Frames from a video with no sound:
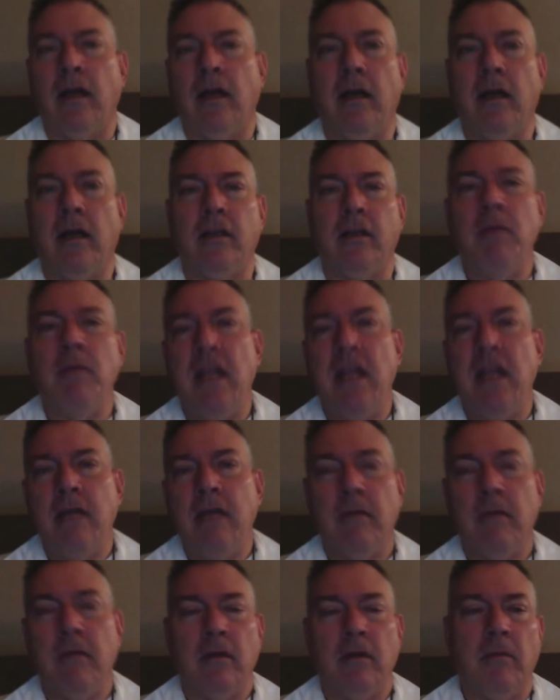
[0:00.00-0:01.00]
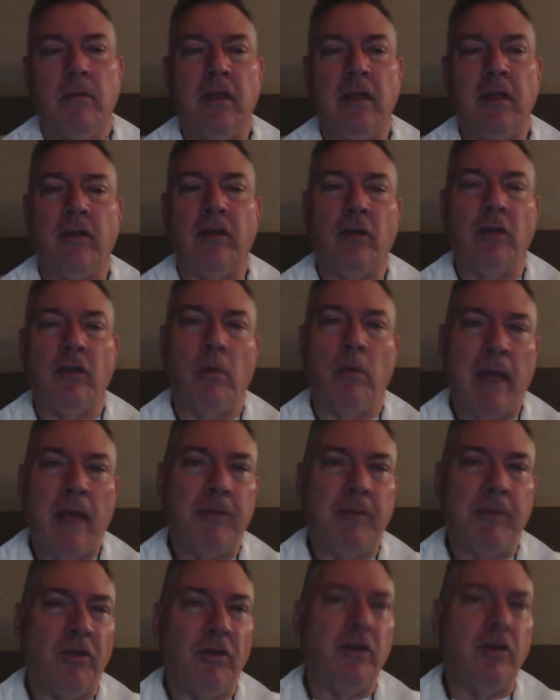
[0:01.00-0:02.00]
Committee, because that's what
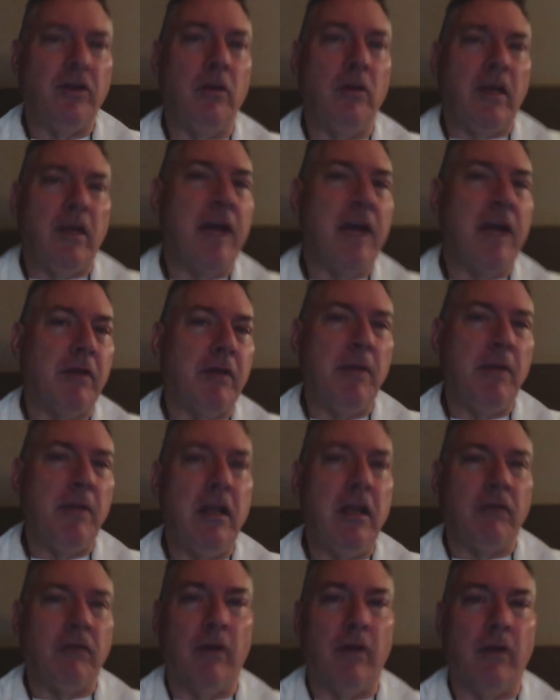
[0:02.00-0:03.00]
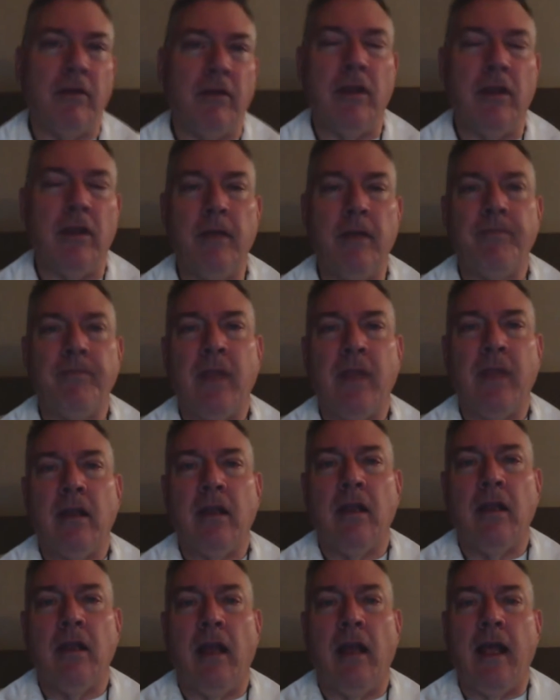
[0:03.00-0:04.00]
Baptists do. We have committees for everything.
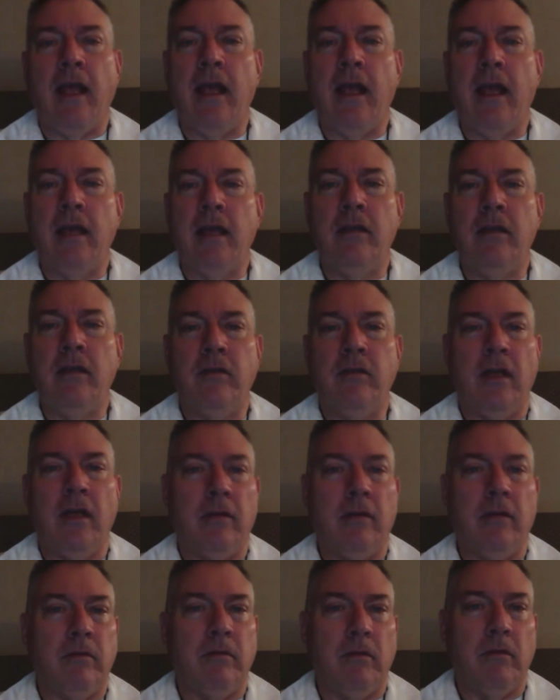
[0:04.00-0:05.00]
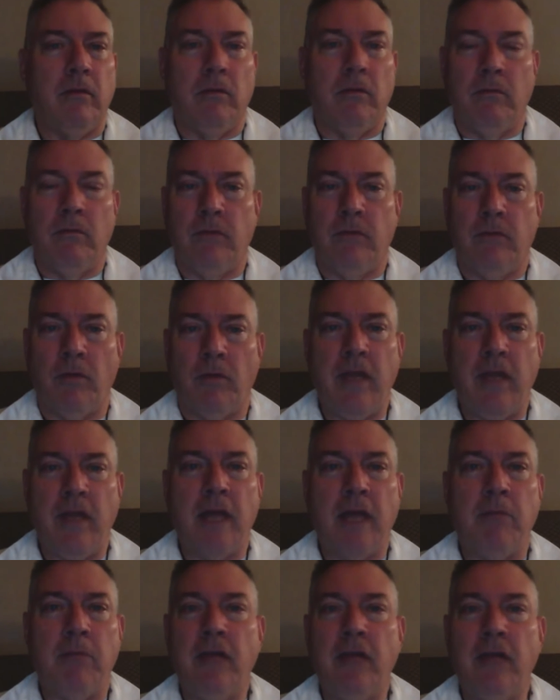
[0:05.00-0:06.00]
And so we
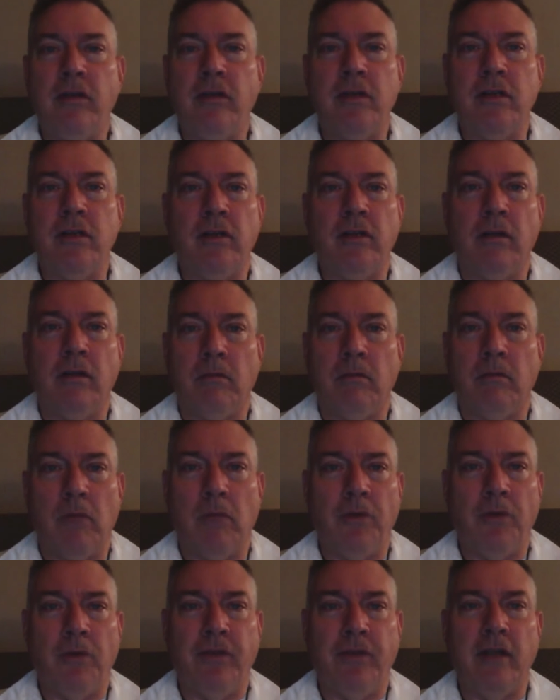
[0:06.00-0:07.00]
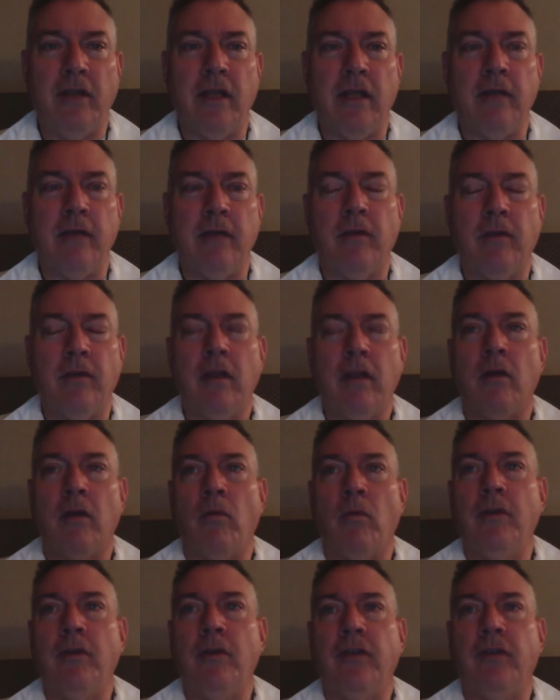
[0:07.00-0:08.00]
had messages most Sundays.
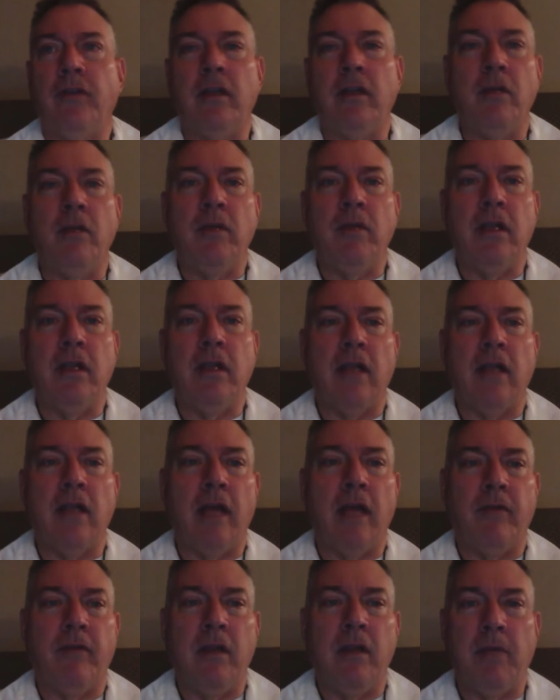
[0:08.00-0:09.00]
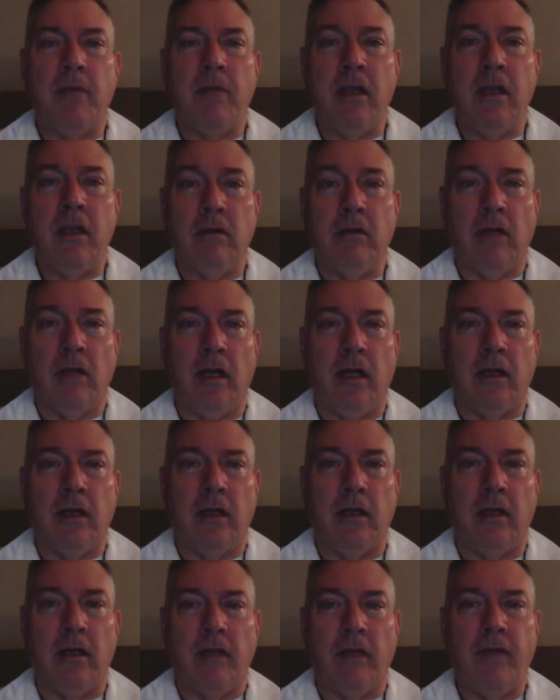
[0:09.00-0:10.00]
One Sunday we didn't have anybody
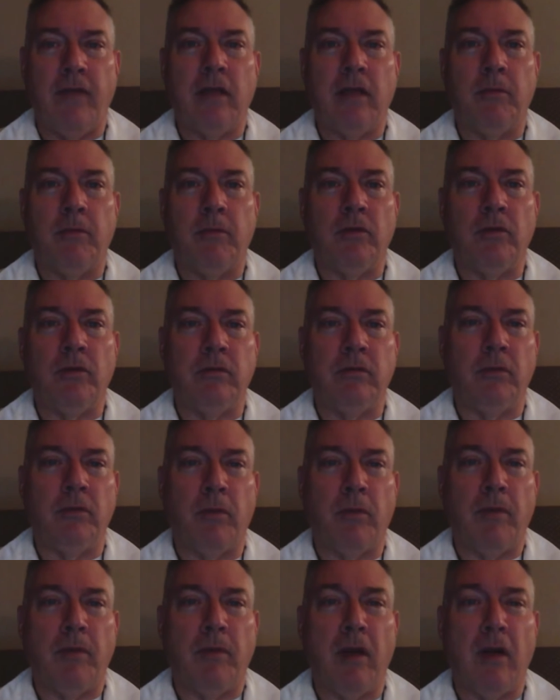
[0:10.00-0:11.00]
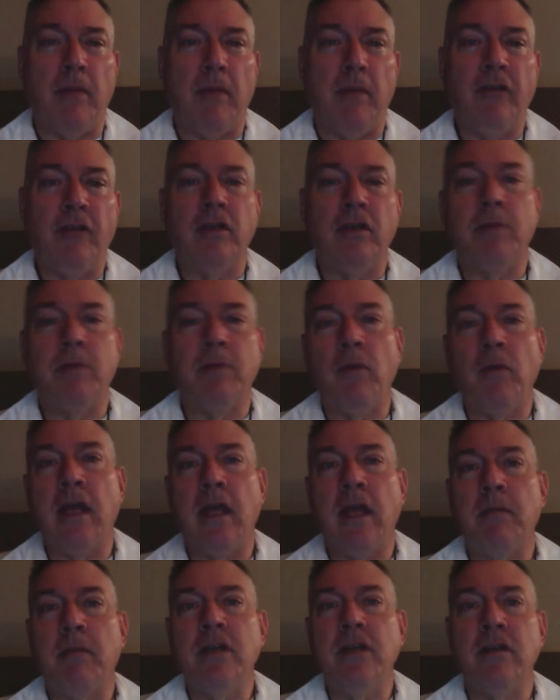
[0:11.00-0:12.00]
available to prepare a message, but we had
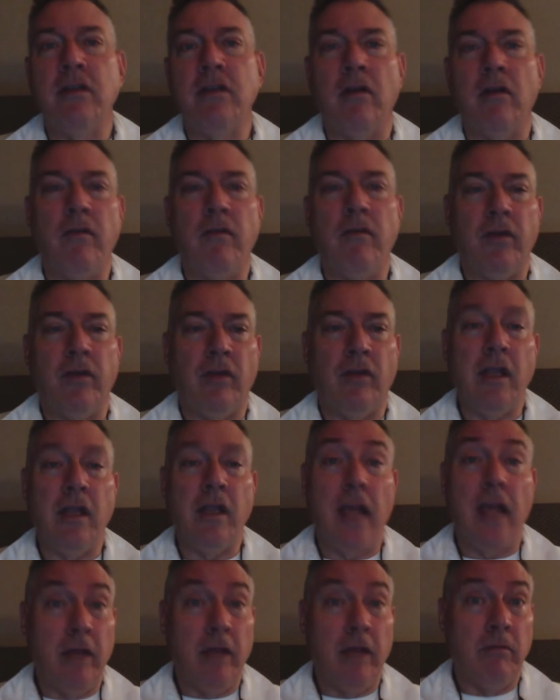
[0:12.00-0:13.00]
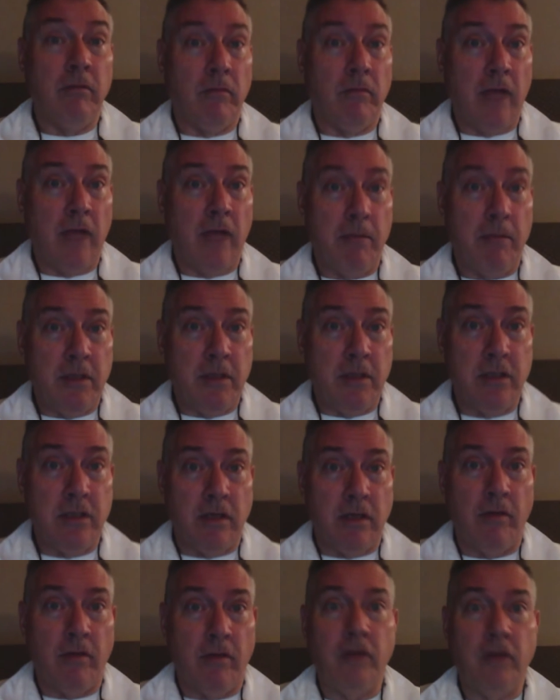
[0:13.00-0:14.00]
a missionary visiting, and that
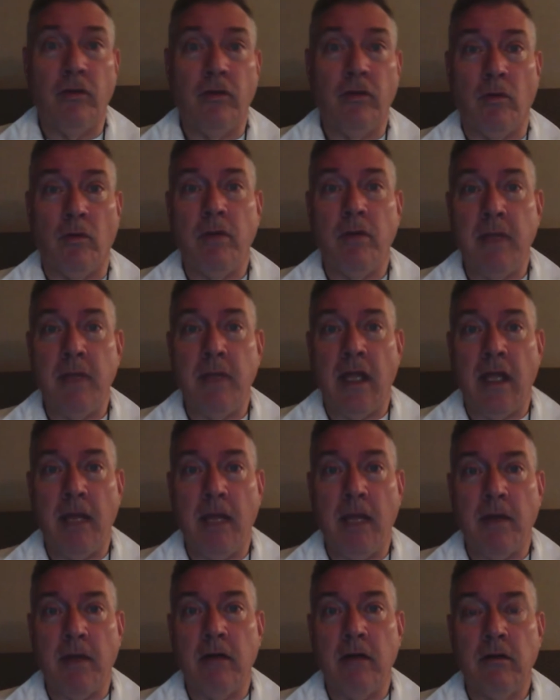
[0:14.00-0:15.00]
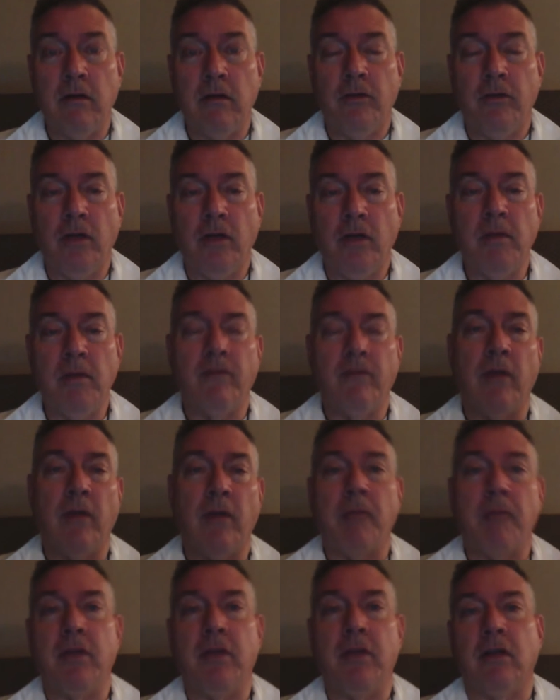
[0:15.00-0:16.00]
missionary's story became our sermon for
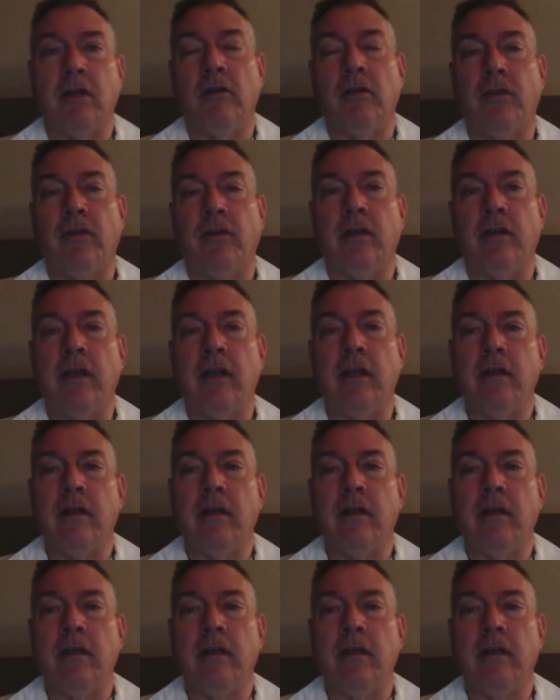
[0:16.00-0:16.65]
that particular Sunday.